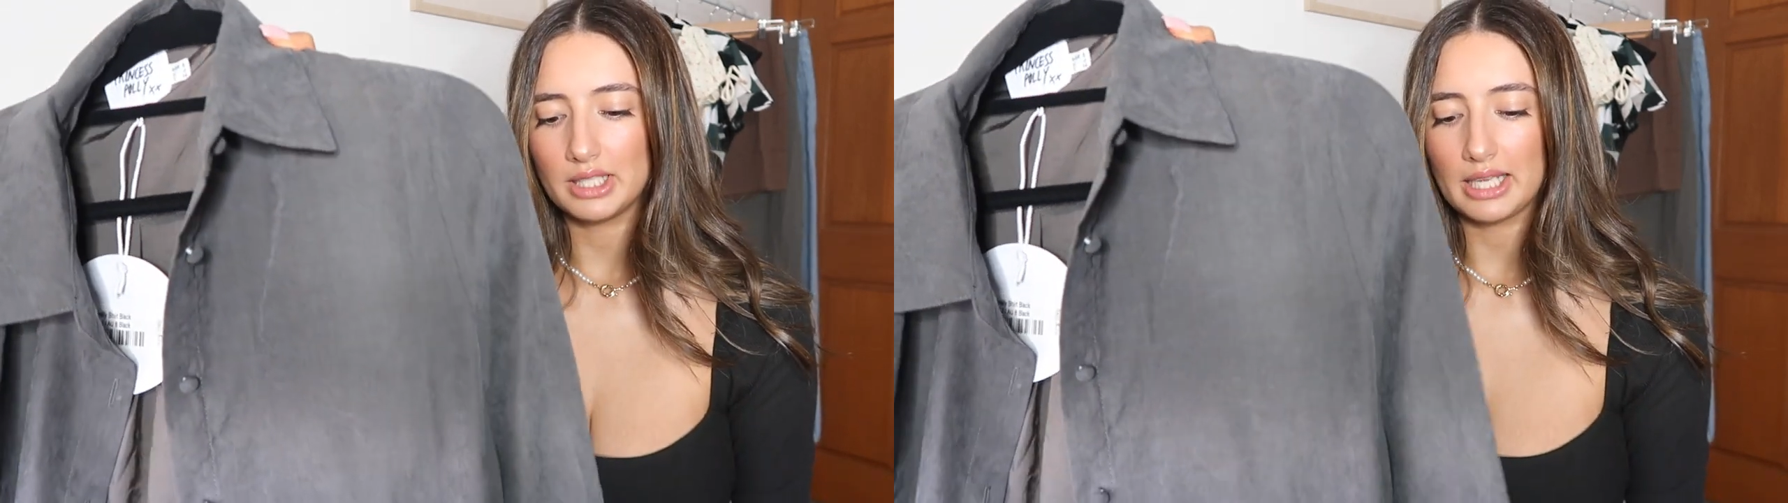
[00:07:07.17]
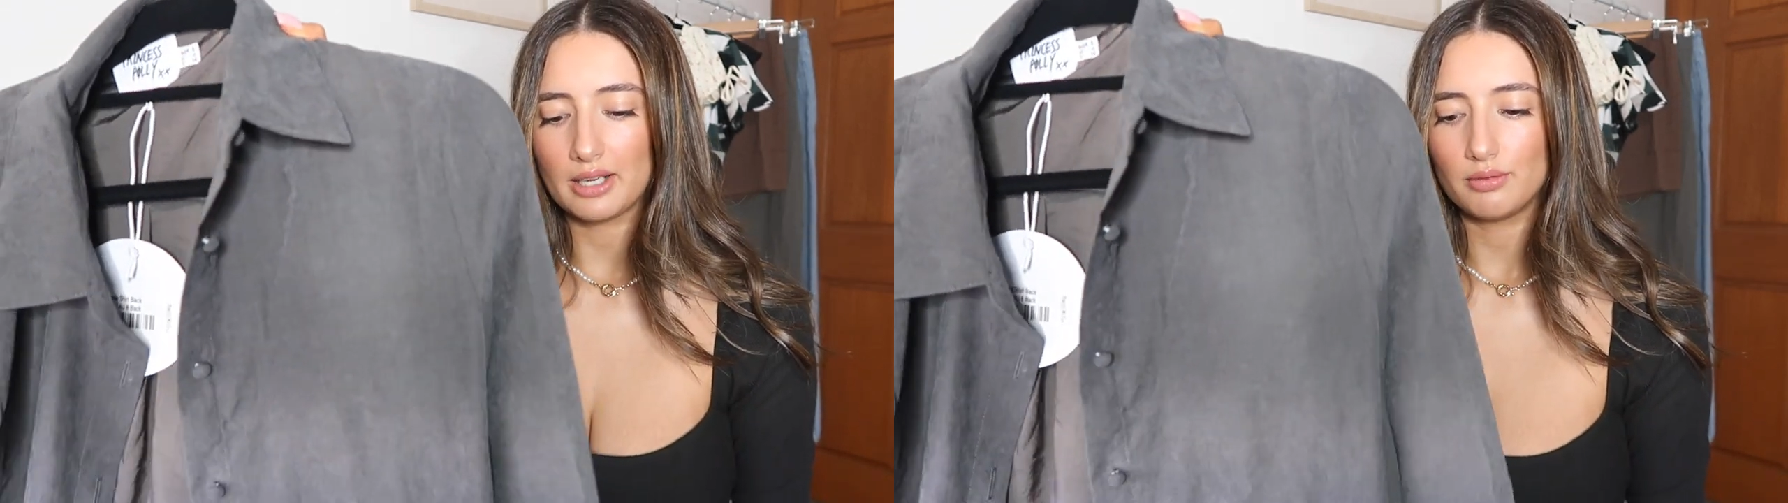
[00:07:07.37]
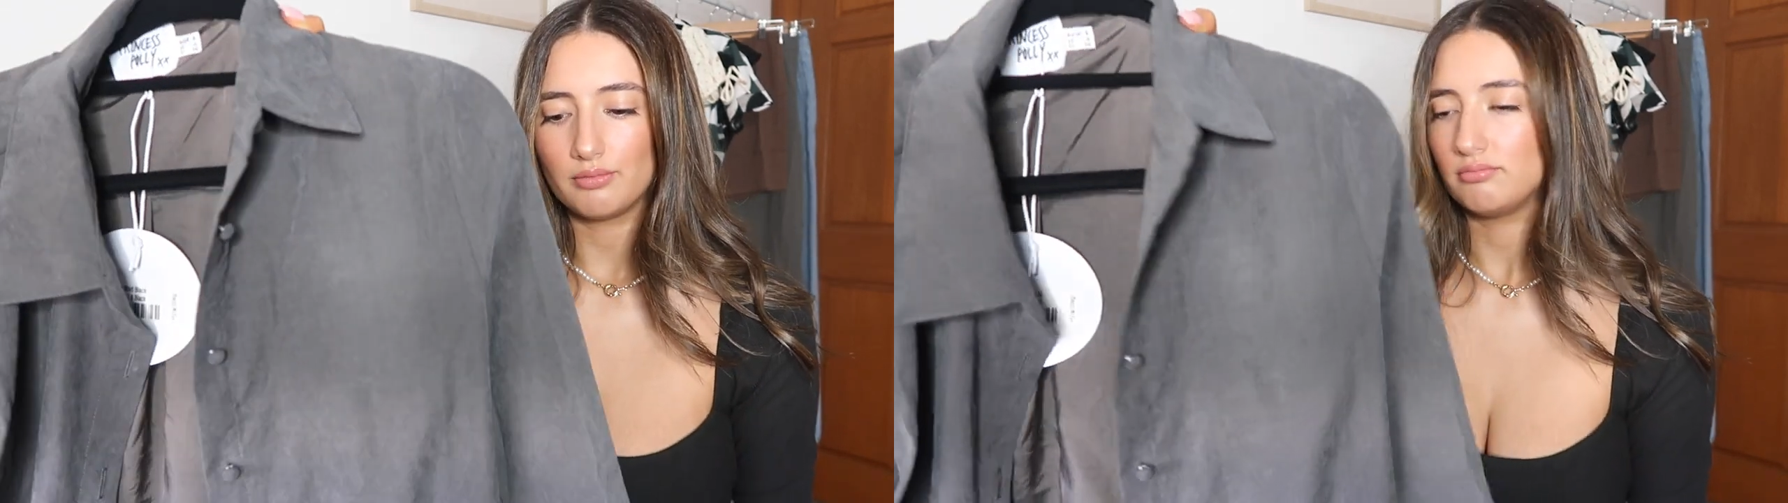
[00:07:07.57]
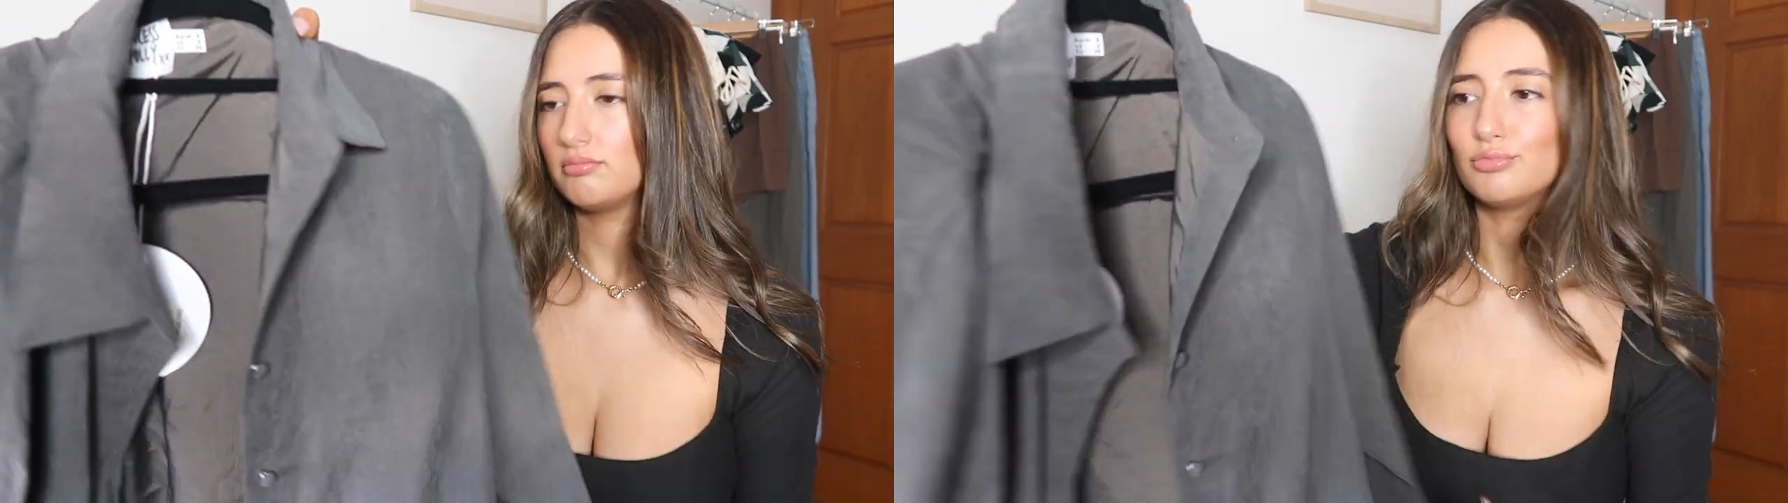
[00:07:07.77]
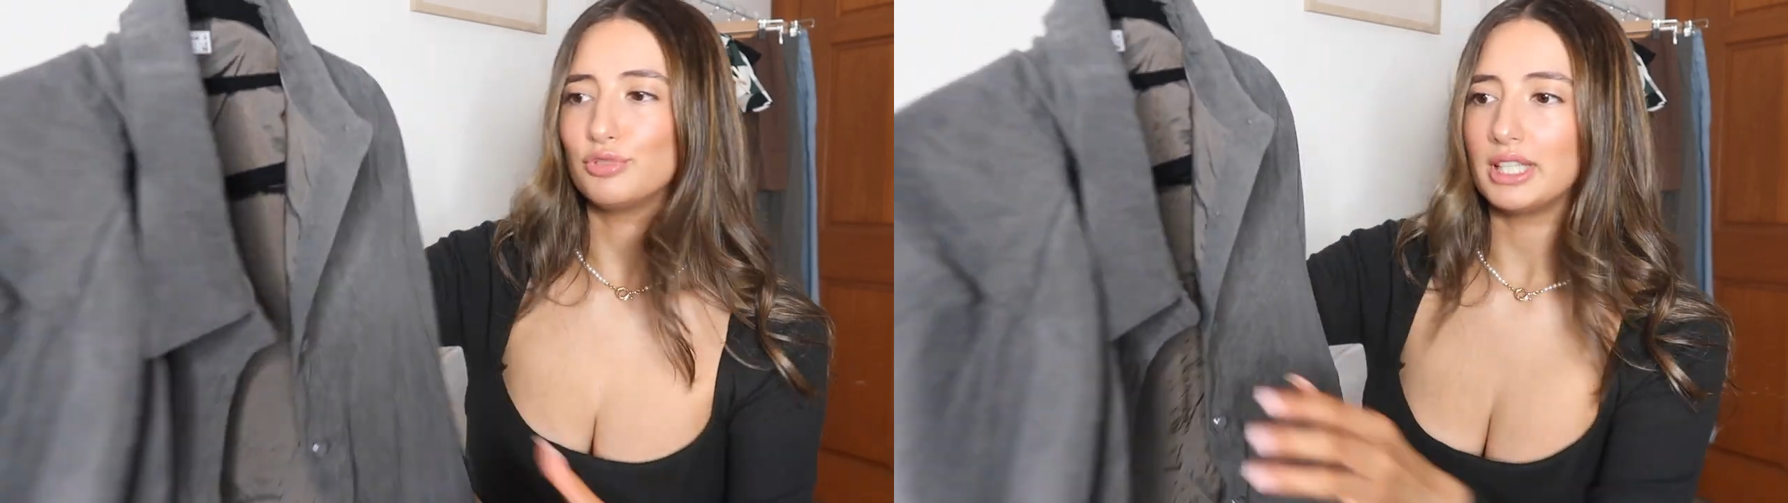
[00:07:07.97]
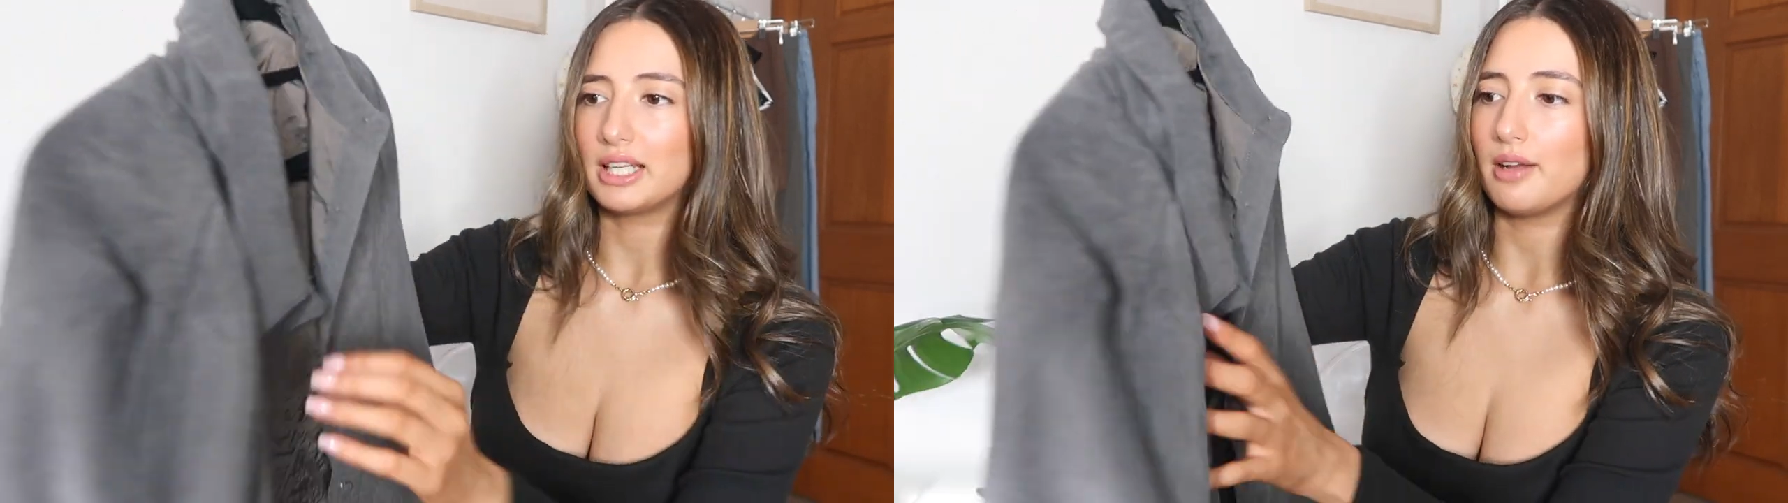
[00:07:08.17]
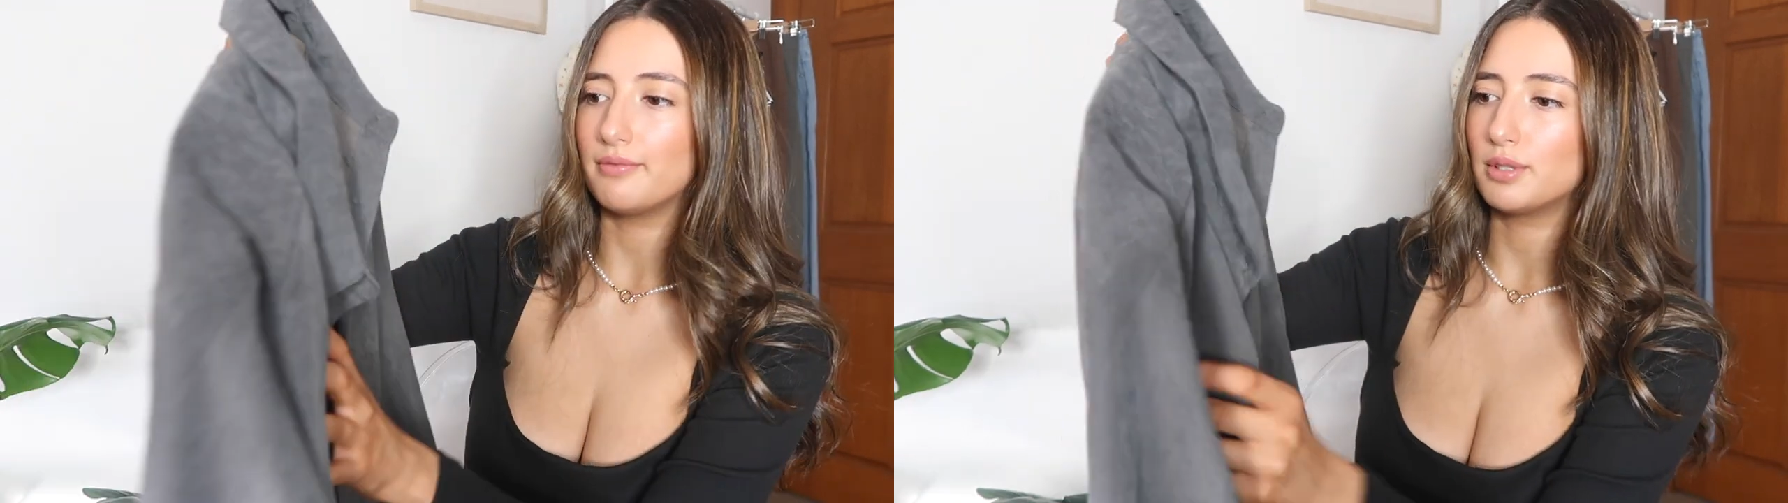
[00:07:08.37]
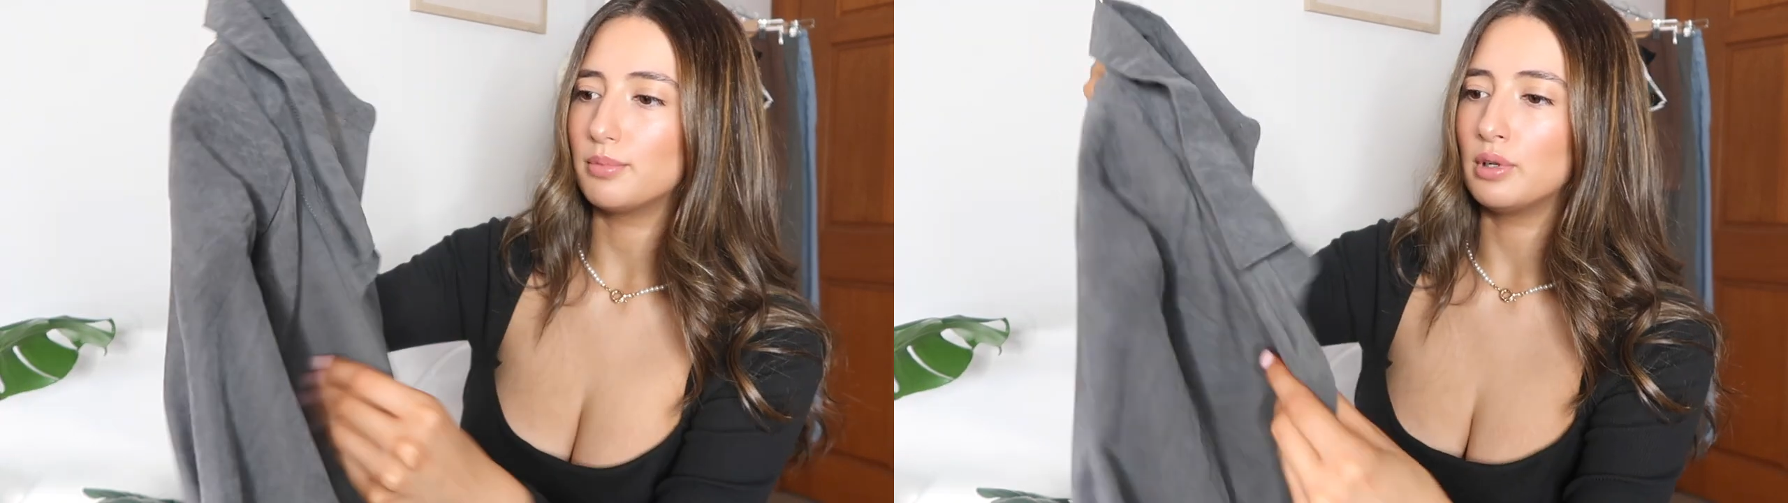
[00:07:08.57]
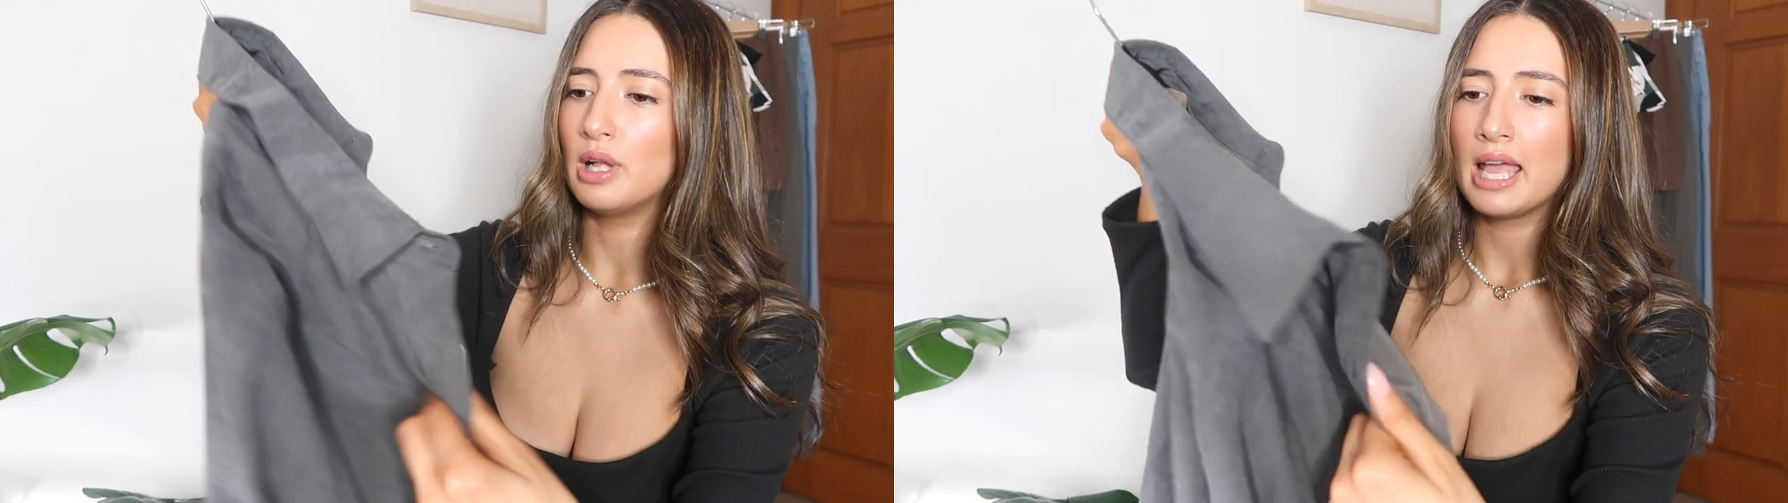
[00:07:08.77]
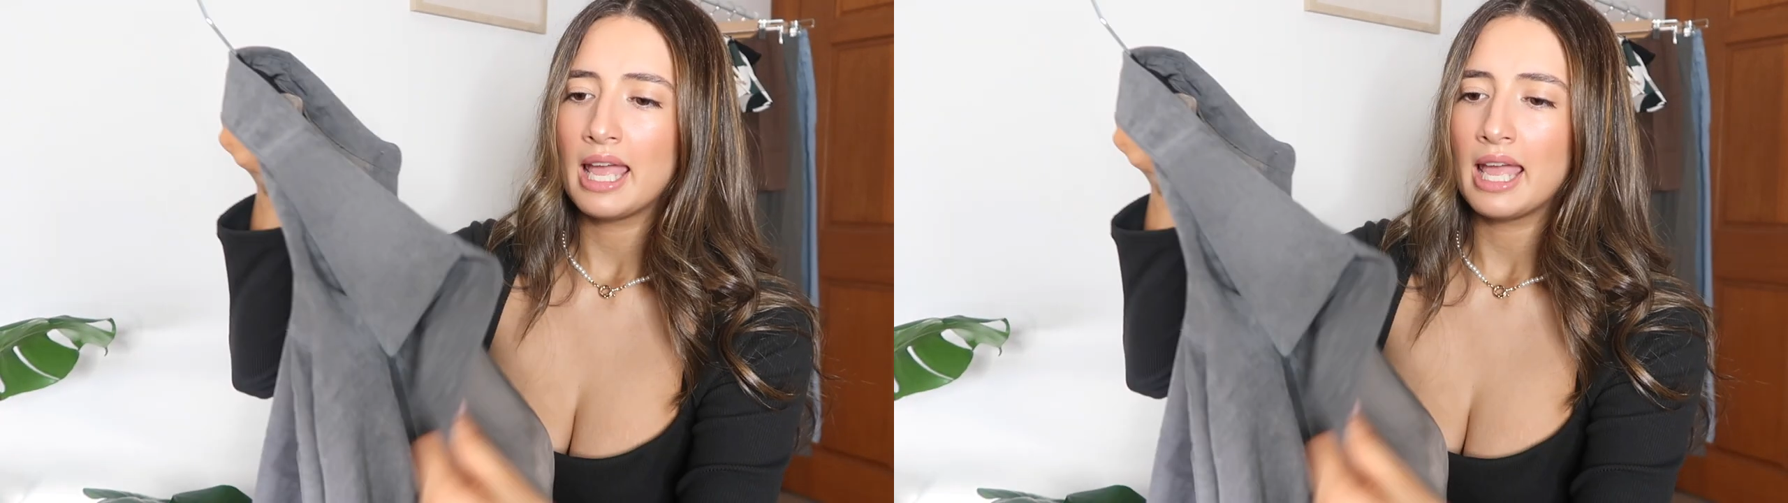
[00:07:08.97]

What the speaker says: and like really comfortable.